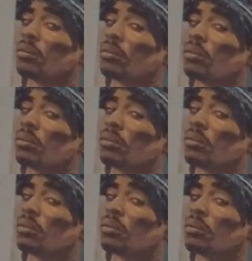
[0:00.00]

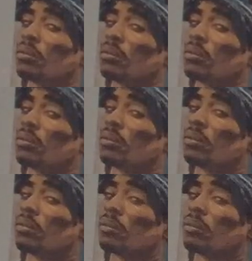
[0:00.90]

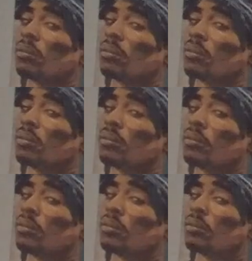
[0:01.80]

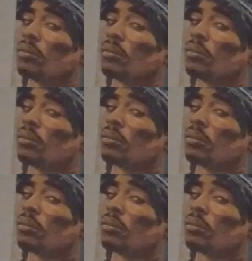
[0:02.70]
This person isn't speaking.